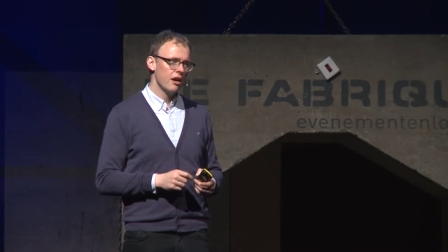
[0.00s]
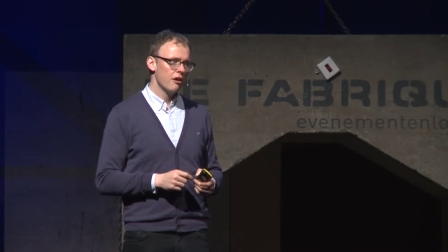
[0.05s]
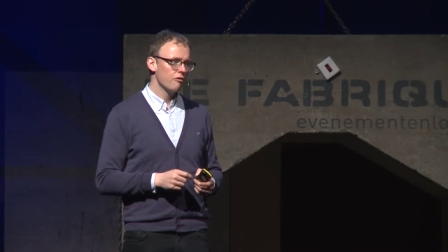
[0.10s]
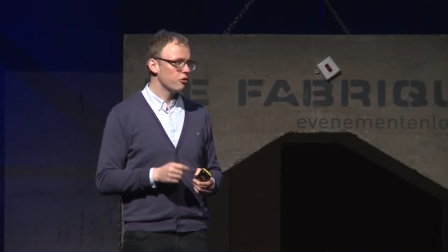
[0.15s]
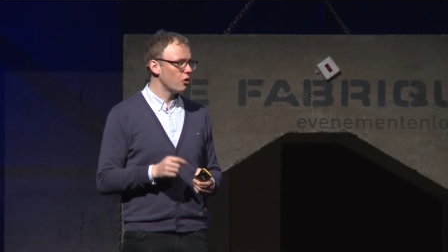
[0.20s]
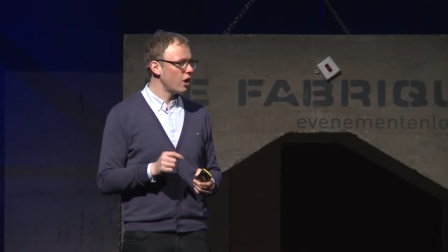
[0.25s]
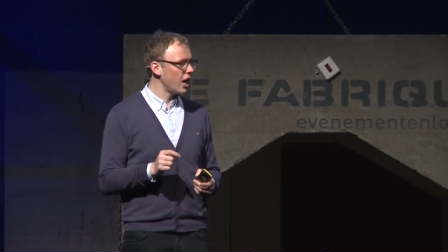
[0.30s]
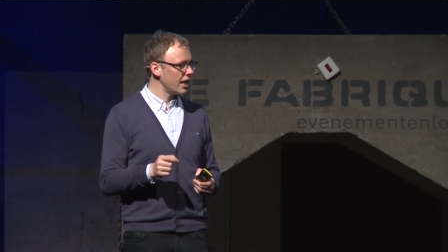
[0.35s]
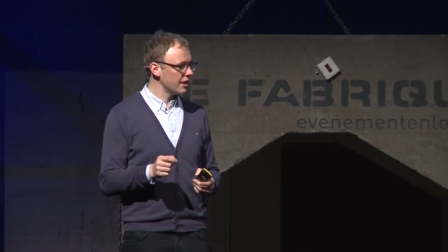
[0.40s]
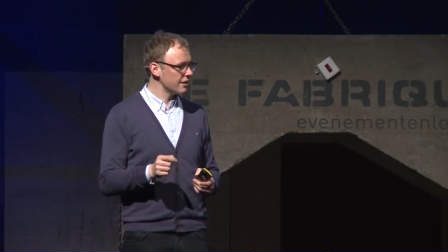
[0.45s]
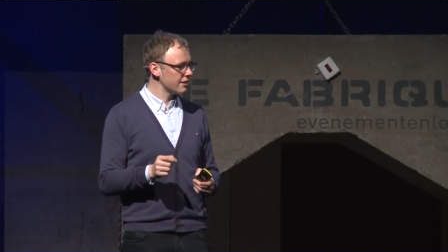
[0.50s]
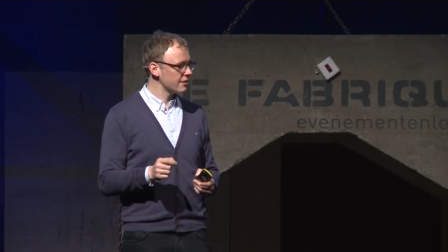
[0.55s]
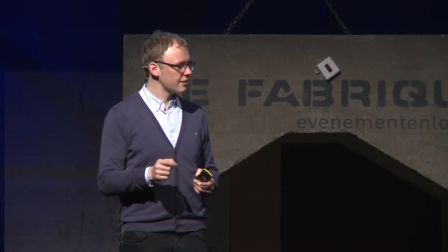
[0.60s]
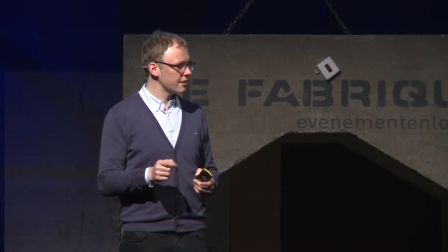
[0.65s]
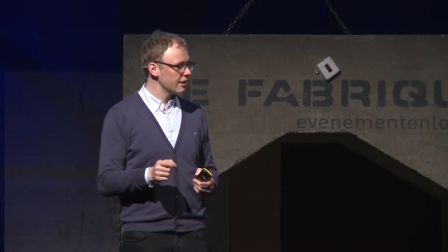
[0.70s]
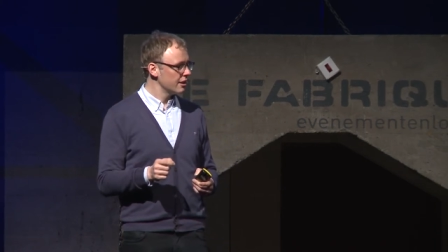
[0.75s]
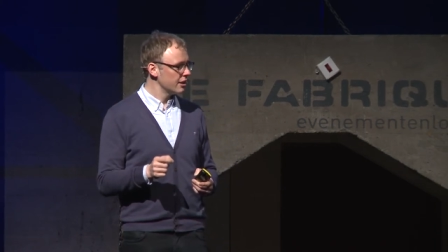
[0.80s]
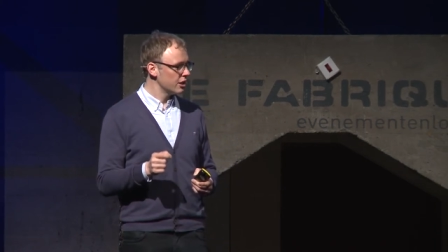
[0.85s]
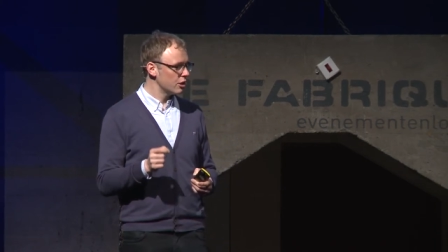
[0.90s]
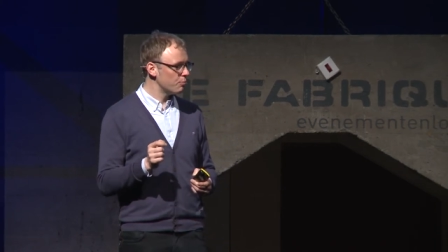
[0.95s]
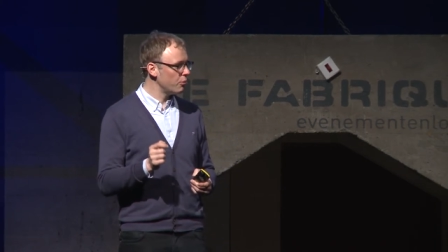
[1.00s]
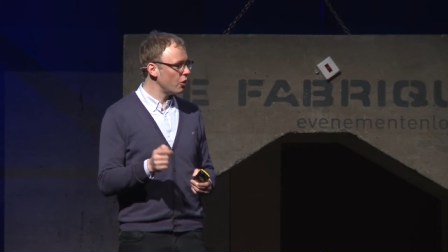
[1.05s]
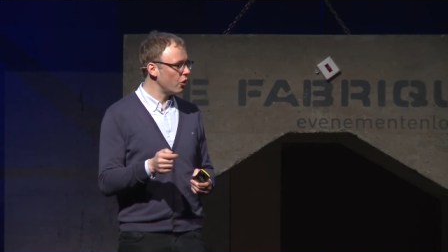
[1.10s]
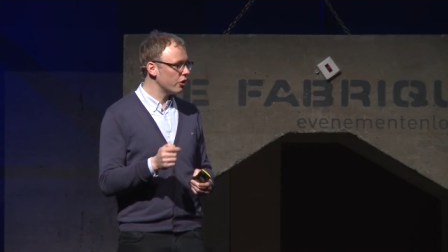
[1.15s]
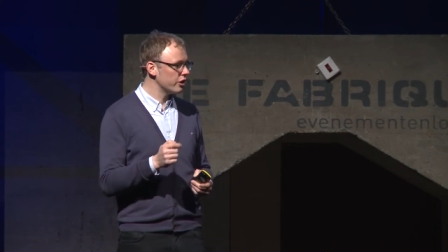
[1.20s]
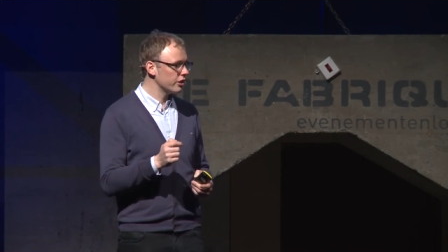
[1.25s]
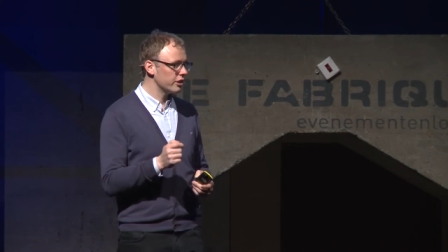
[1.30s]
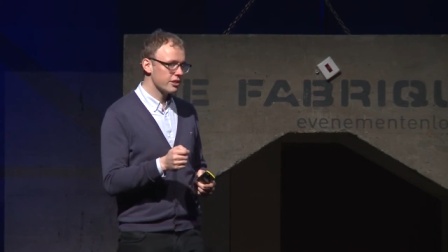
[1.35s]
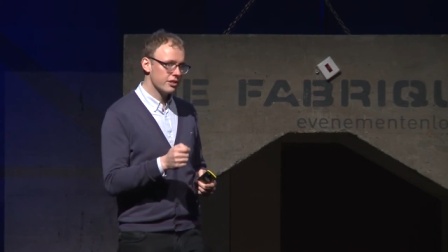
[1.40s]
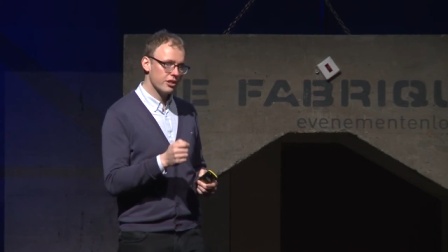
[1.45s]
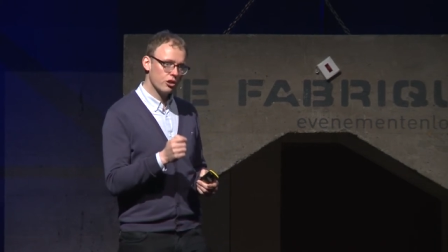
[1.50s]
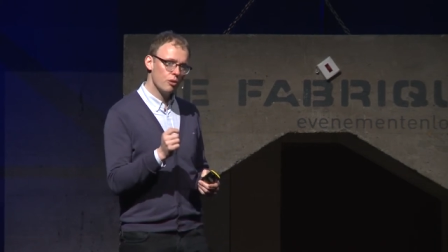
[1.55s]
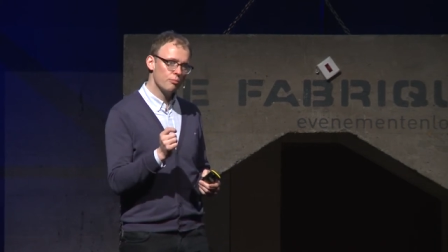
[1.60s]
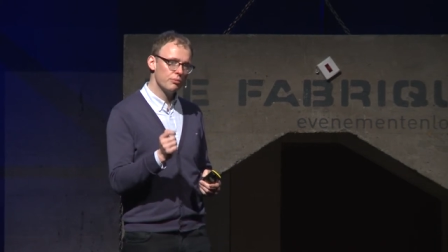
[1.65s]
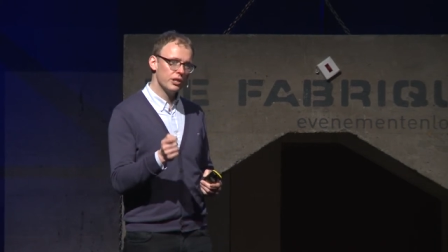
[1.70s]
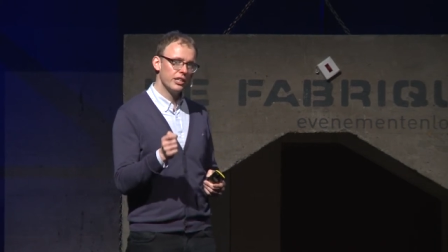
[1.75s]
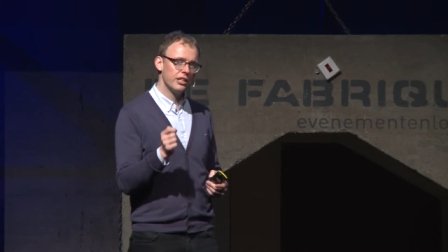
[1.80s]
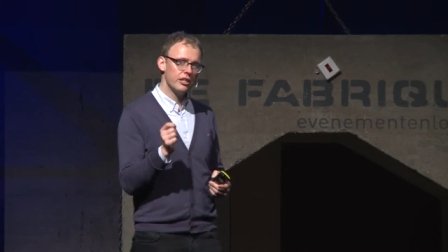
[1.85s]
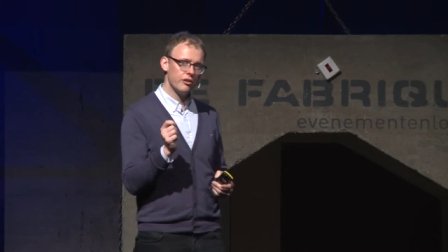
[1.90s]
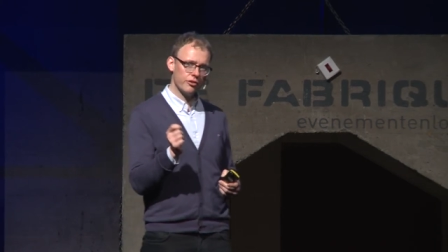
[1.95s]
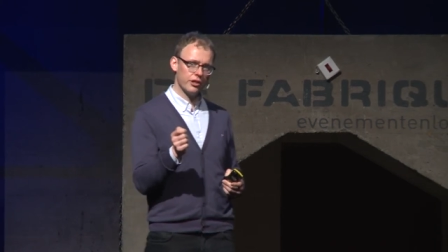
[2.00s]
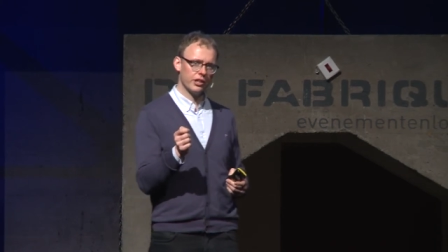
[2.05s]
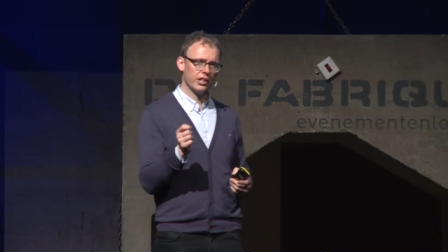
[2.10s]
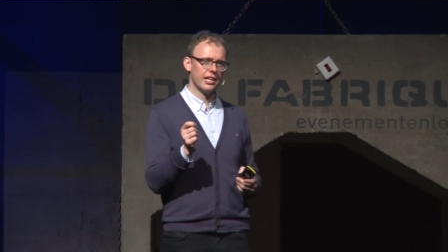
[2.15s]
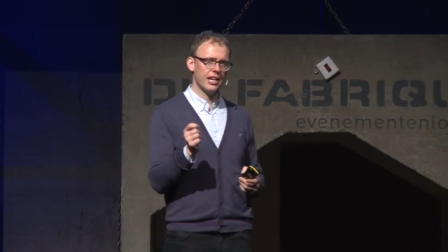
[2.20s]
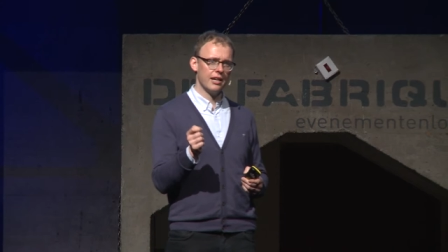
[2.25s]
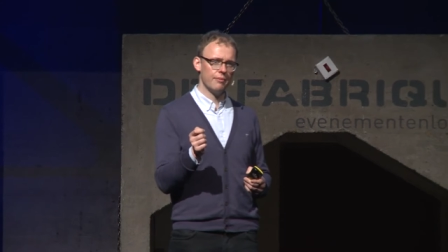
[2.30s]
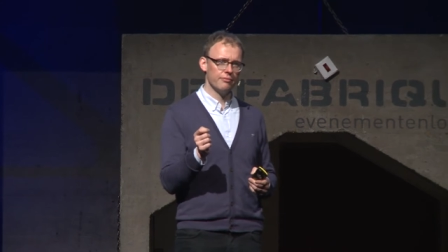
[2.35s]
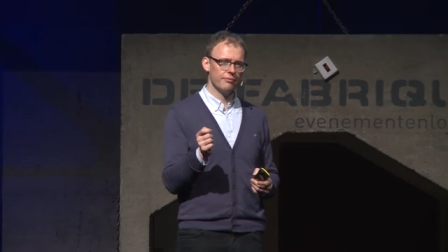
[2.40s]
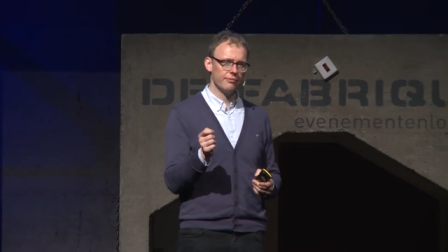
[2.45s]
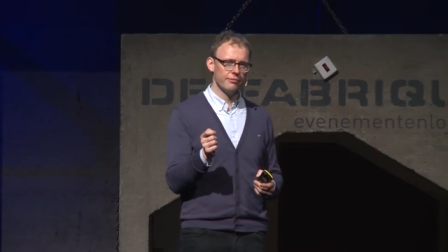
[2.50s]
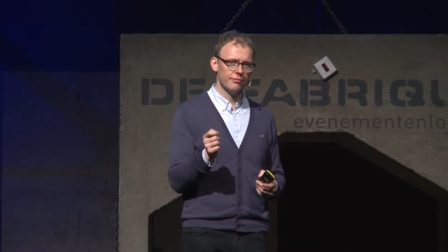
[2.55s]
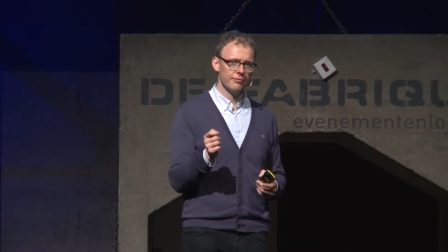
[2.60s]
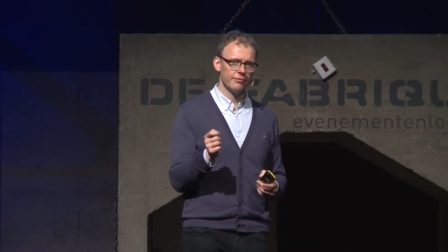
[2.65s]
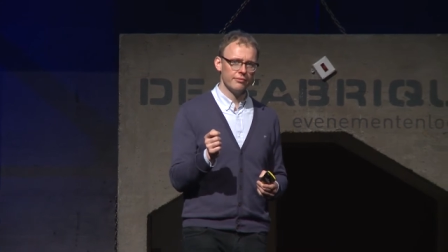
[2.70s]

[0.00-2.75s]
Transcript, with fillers: for us, the point is a completely different game.